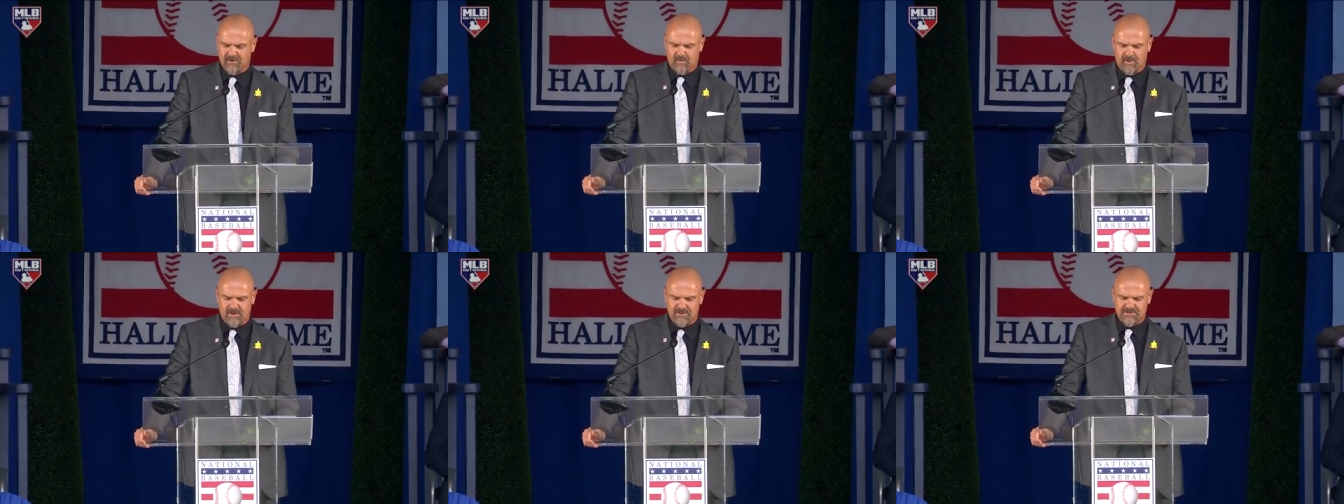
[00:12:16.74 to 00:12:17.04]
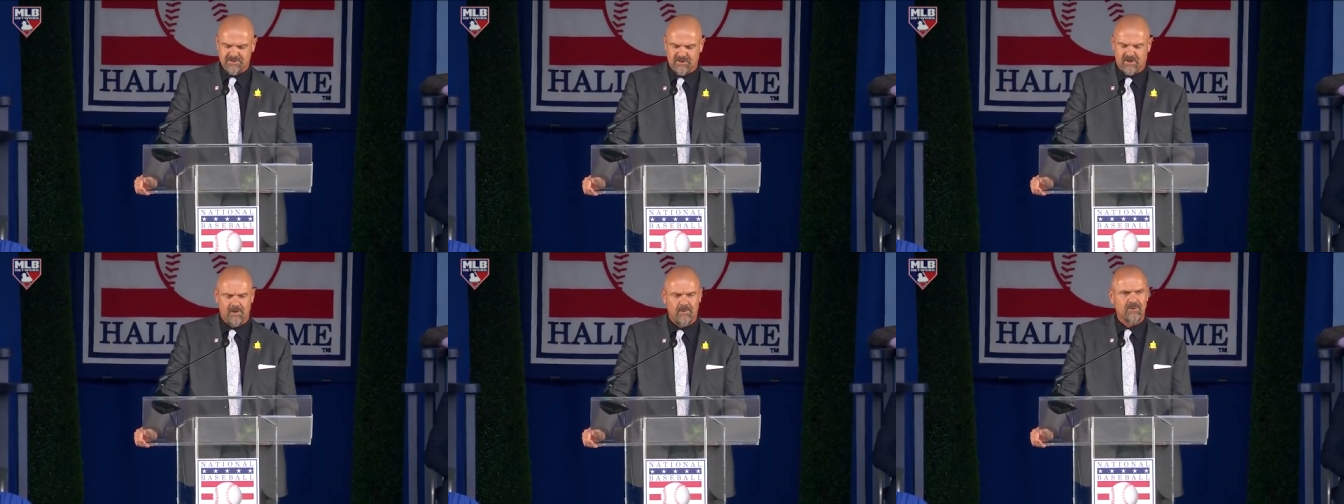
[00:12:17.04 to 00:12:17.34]
it
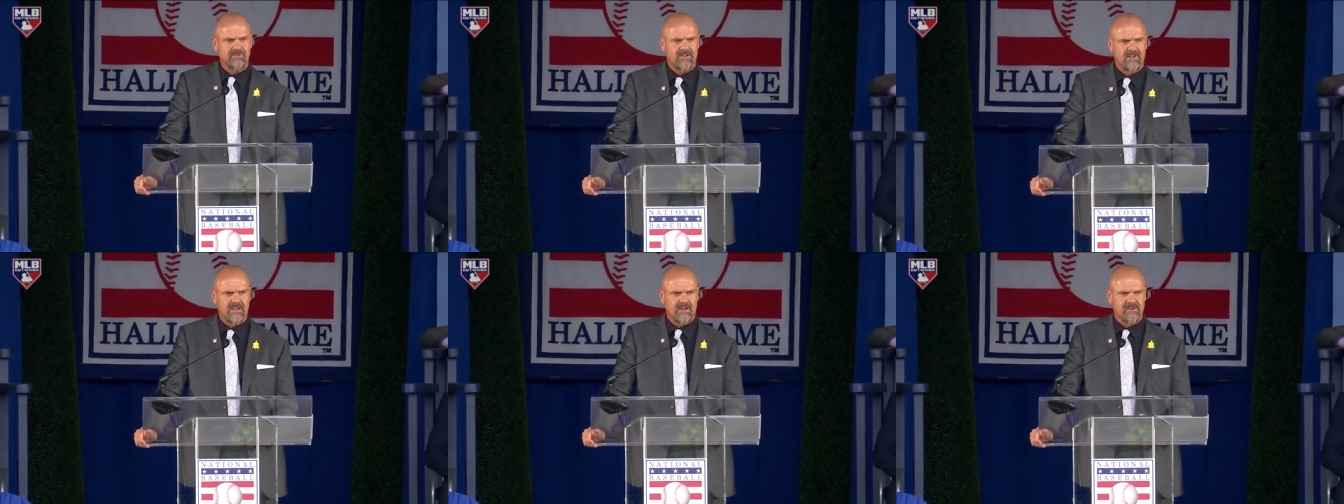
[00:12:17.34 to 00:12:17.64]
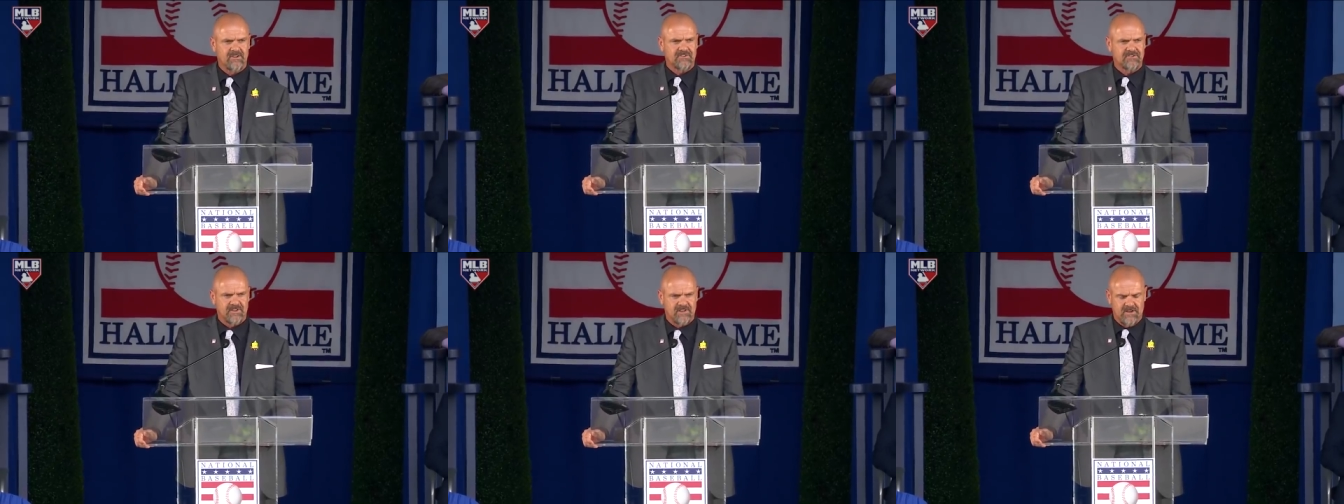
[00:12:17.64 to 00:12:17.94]
was, you always
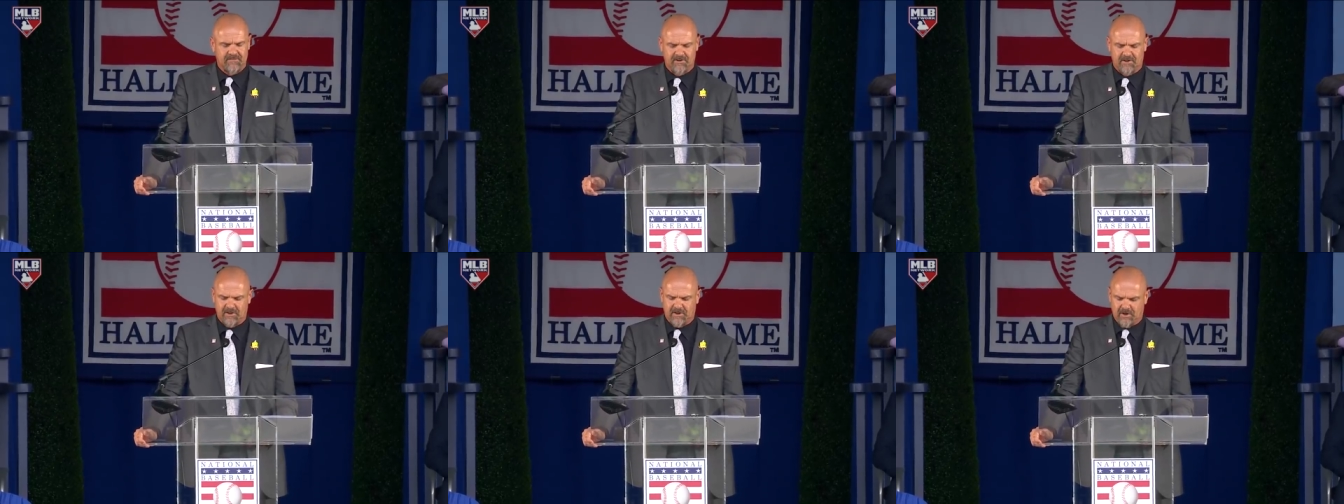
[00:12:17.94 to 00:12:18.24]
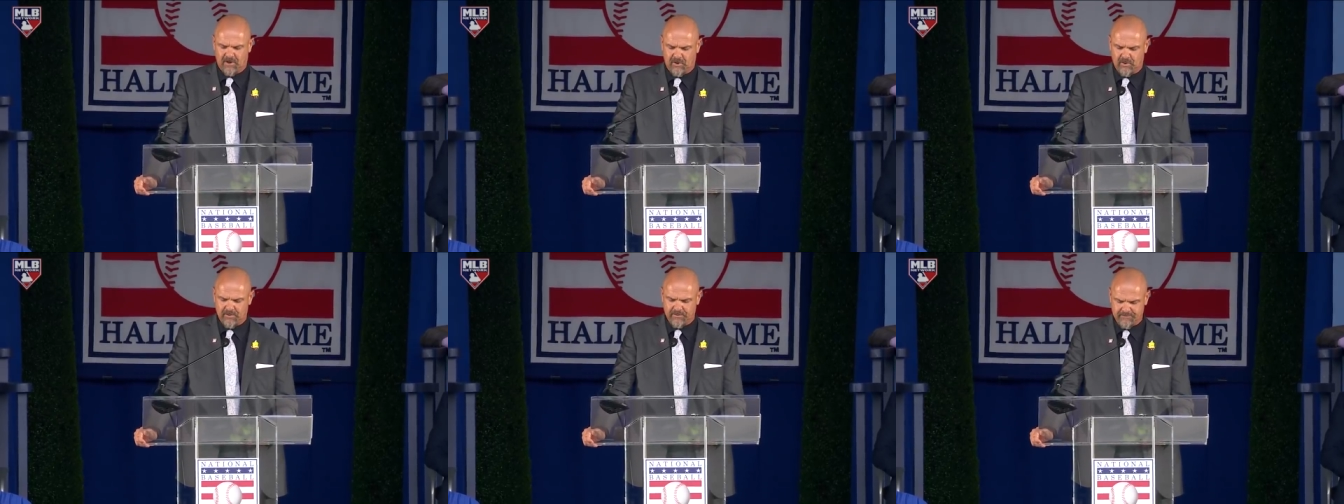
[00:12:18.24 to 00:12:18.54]
allowed us to give it a
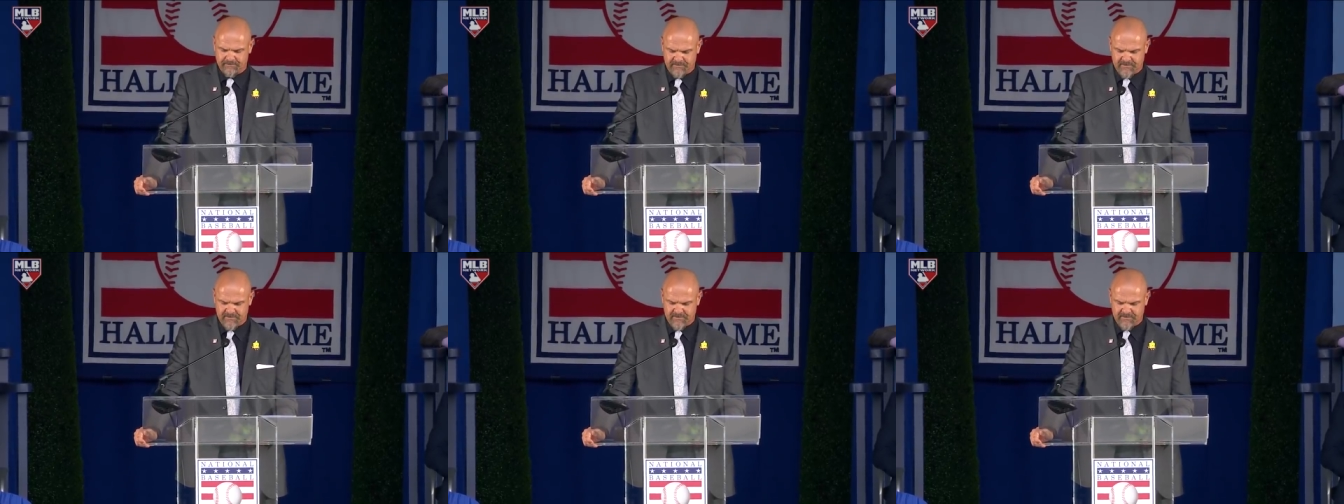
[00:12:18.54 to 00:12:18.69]
go.